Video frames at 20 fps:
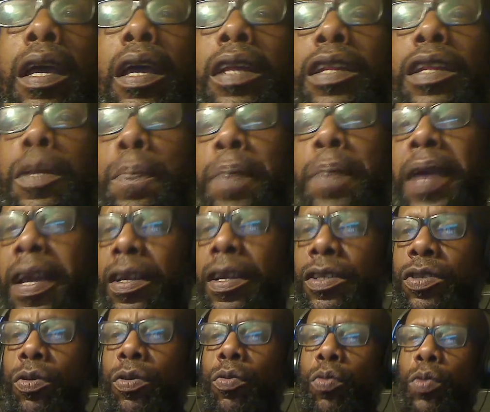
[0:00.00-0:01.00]
it
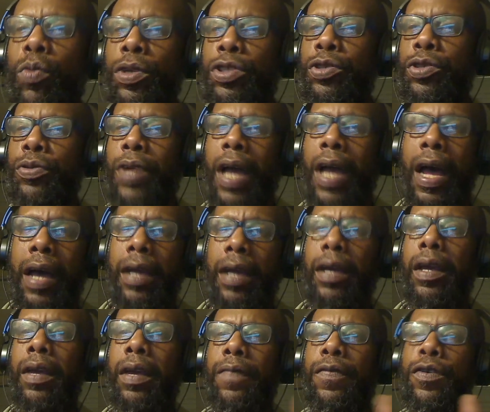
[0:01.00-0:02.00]
depends on what you got.
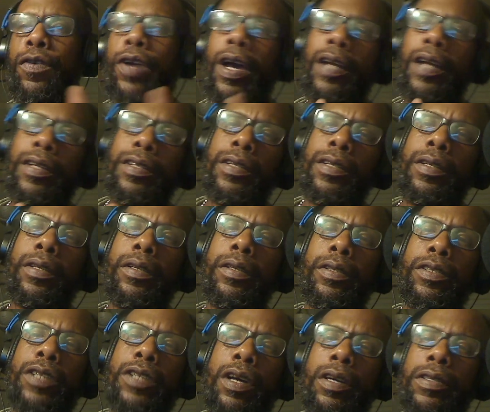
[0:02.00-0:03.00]
If you got
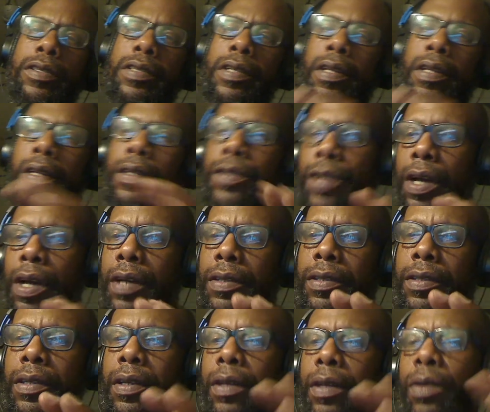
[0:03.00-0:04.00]
Johnson &
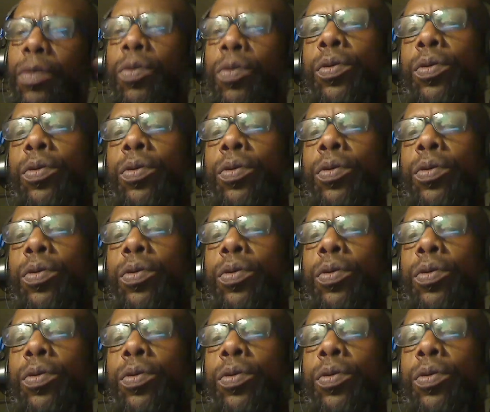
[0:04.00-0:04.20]
Johnson